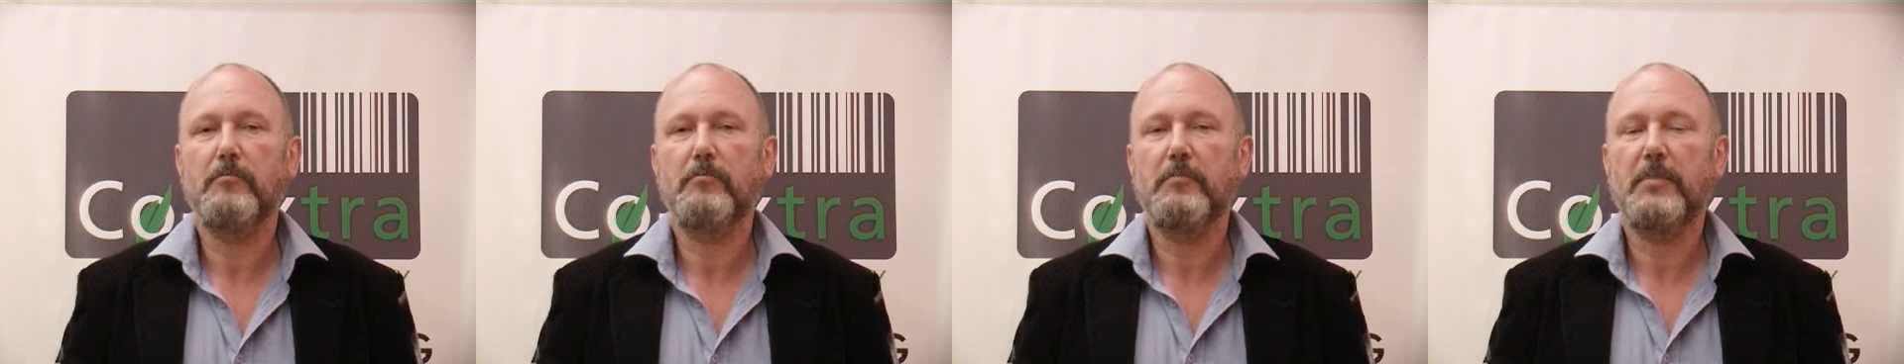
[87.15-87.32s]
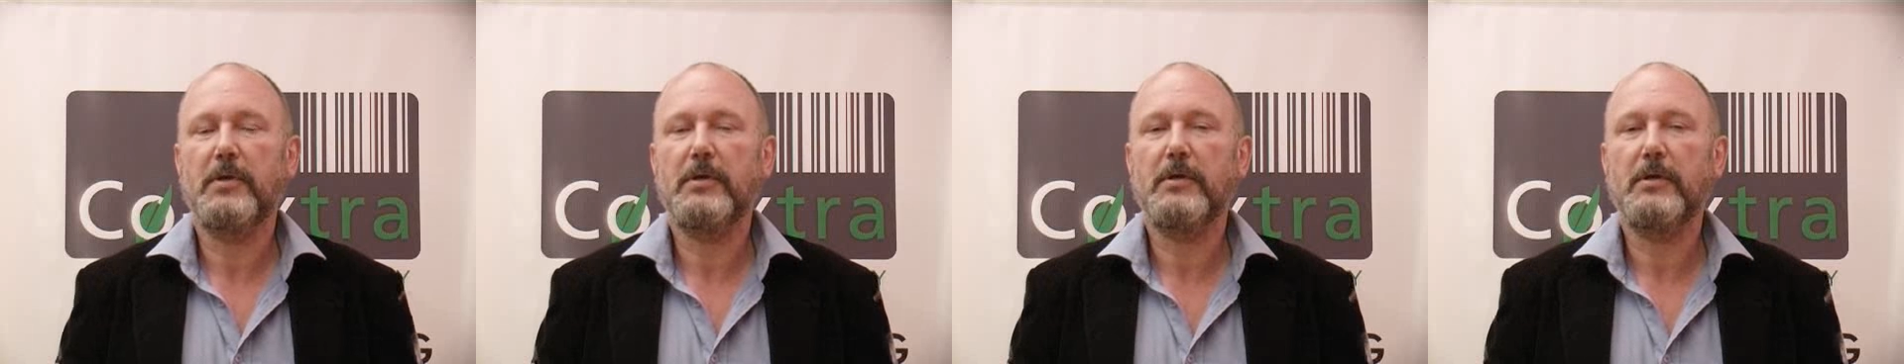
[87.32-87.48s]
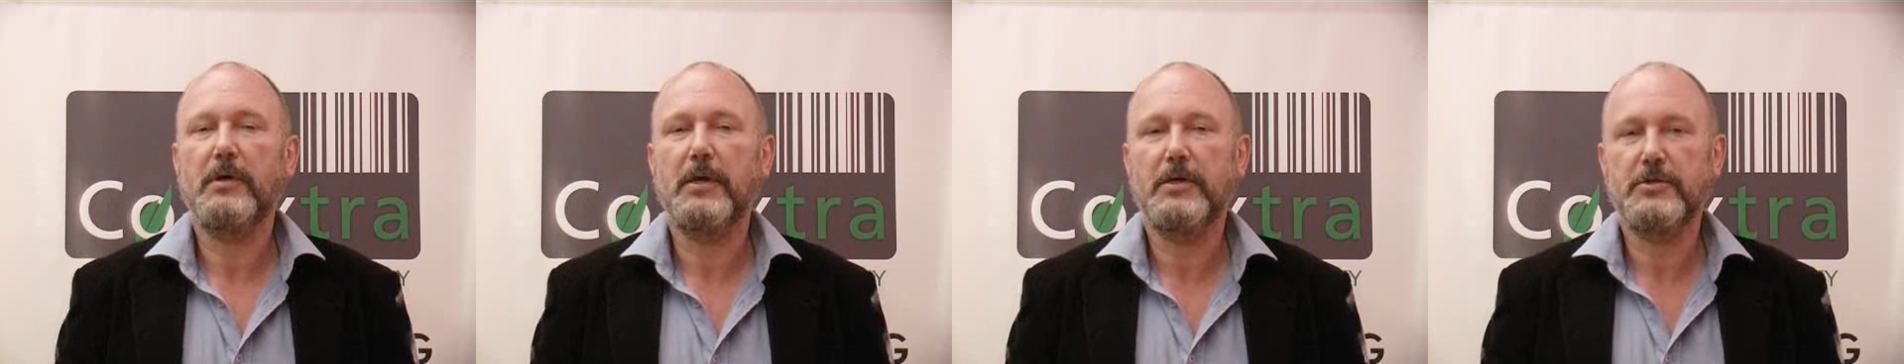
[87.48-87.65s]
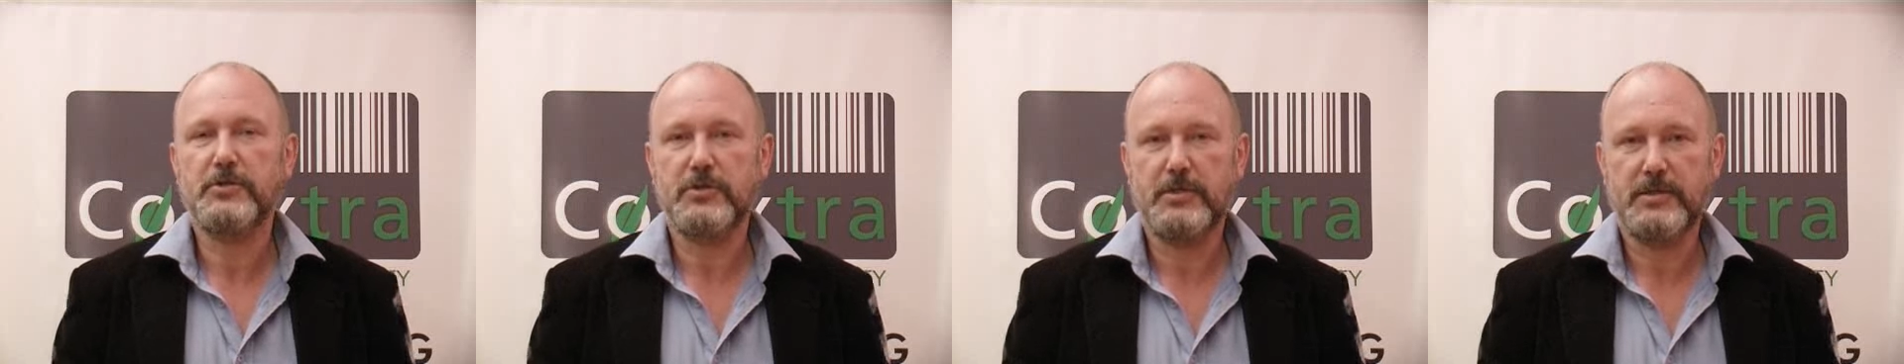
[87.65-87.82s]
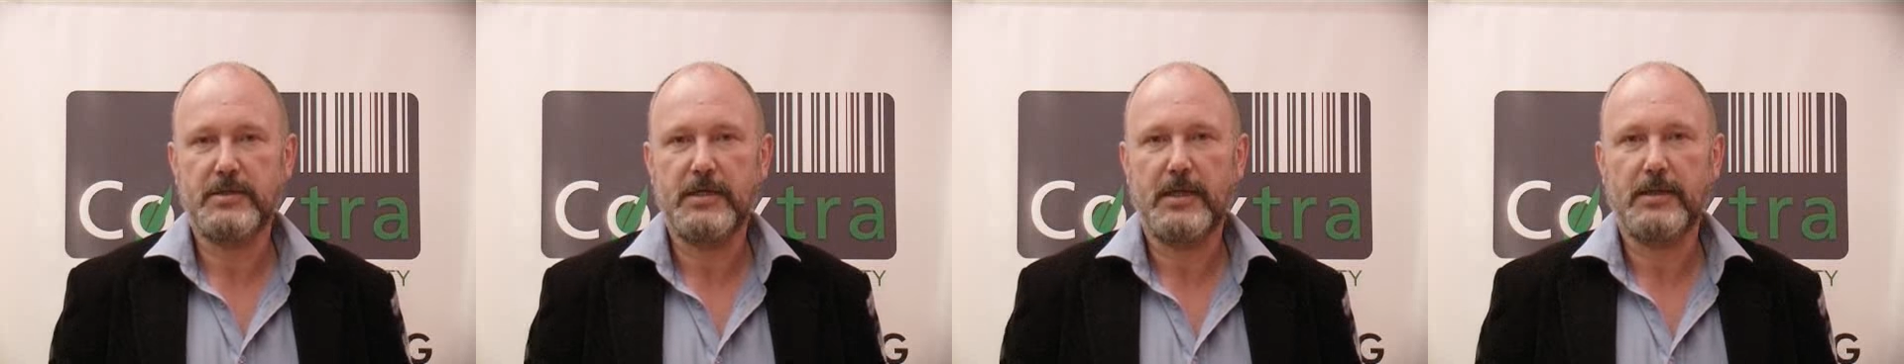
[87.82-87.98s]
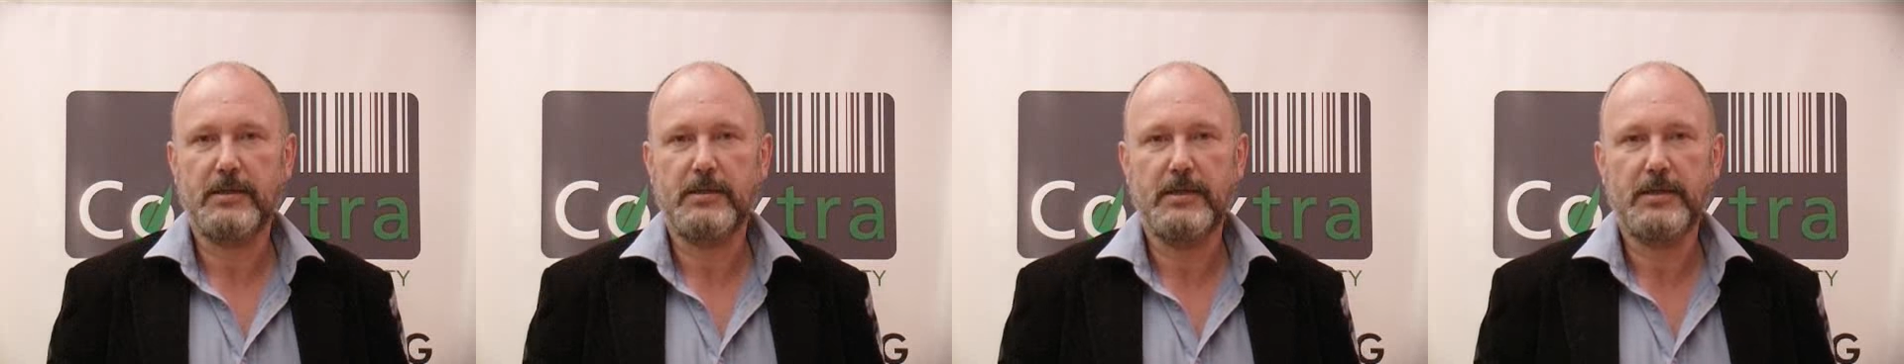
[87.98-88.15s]
mitigation
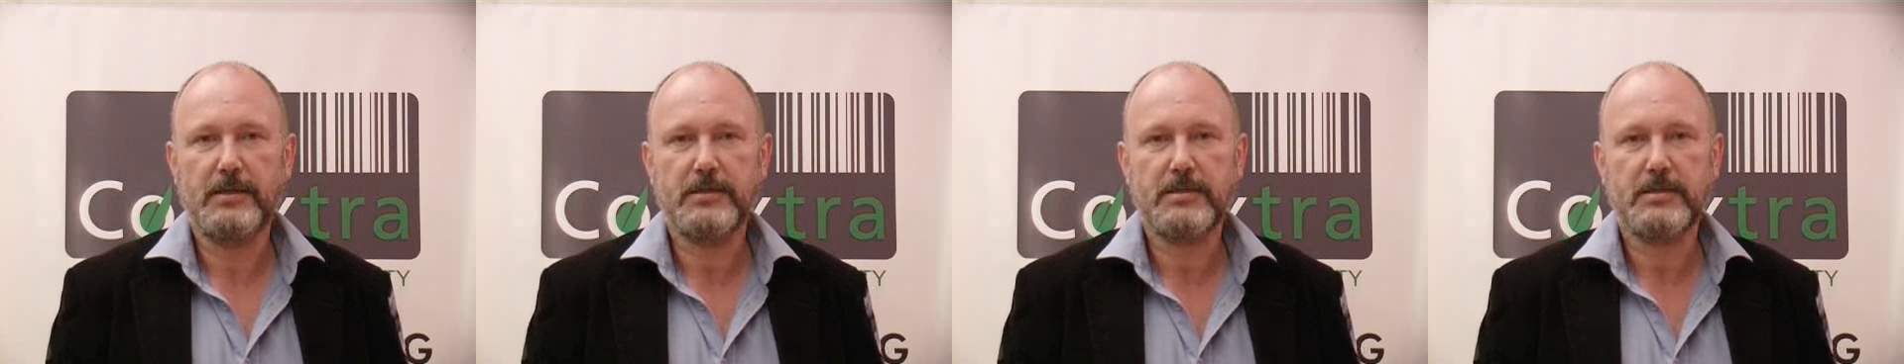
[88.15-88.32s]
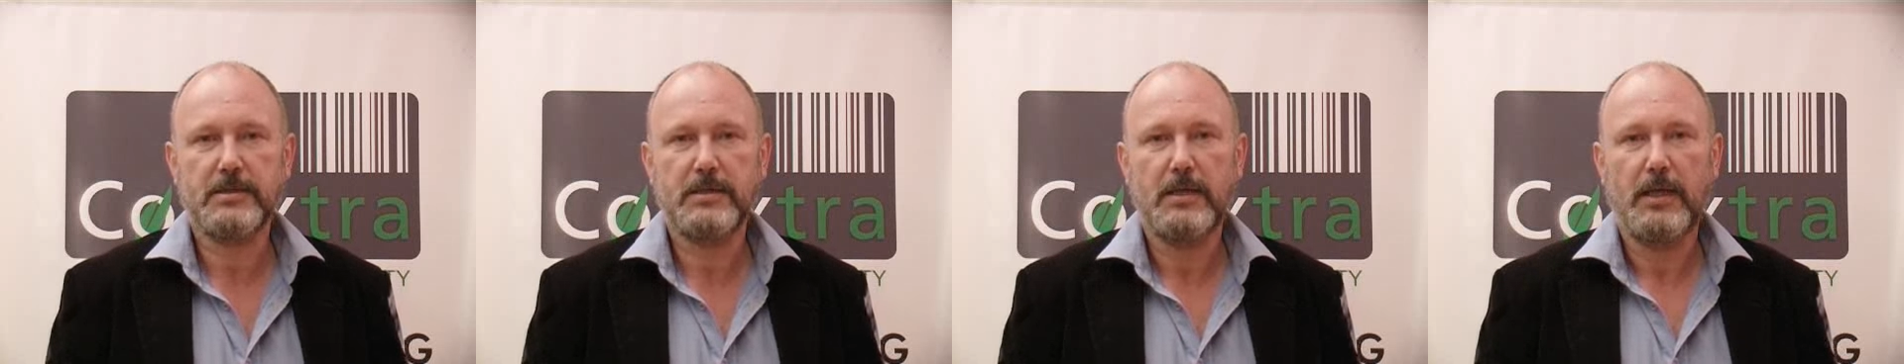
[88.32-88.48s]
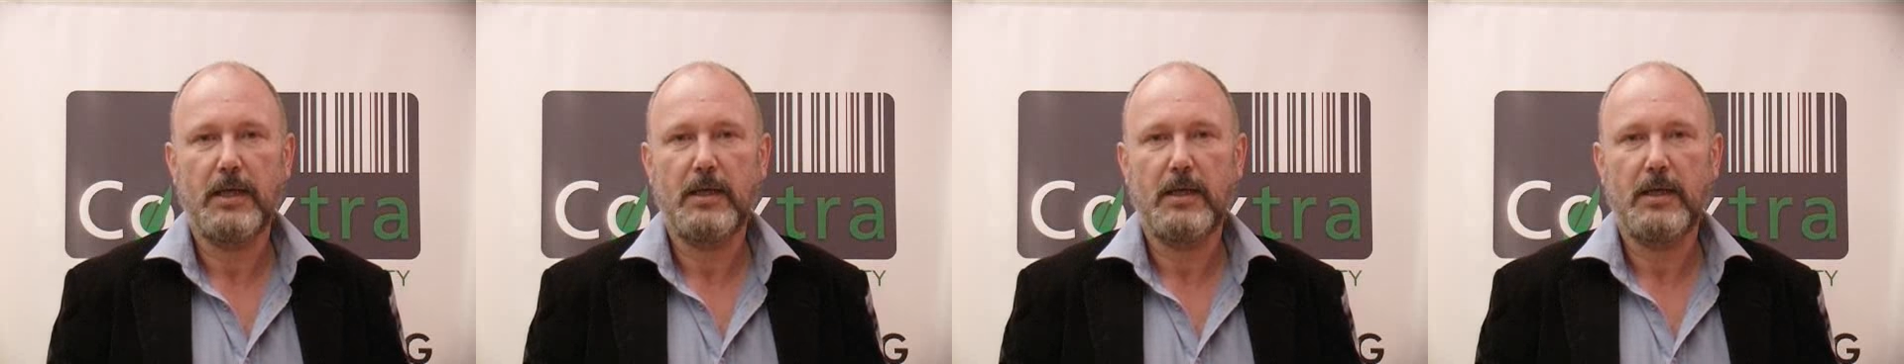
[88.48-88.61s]
techniques,